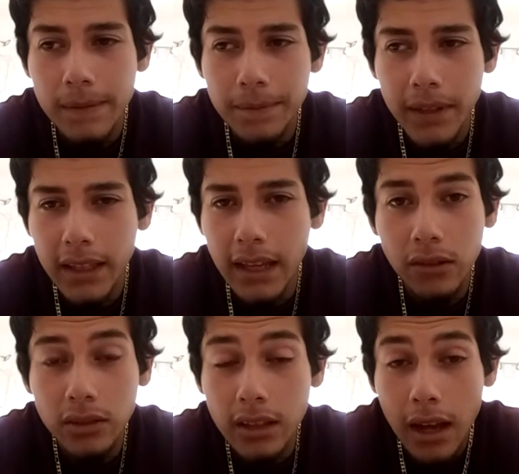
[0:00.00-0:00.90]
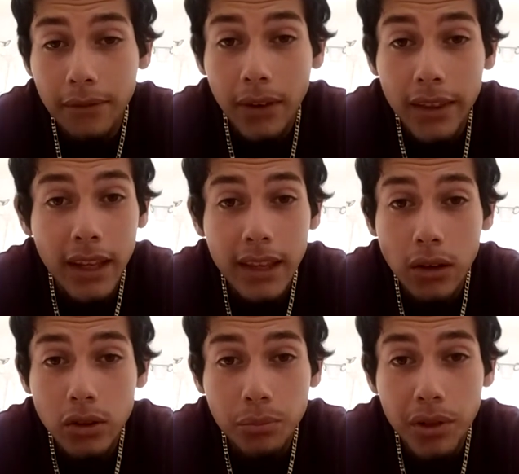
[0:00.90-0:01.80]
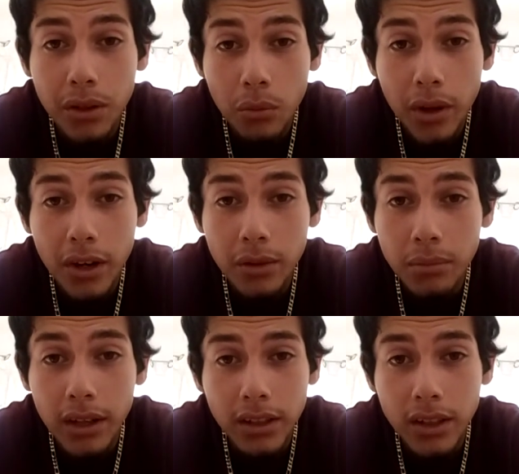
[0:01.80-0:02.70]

And I found that was pretty weird, but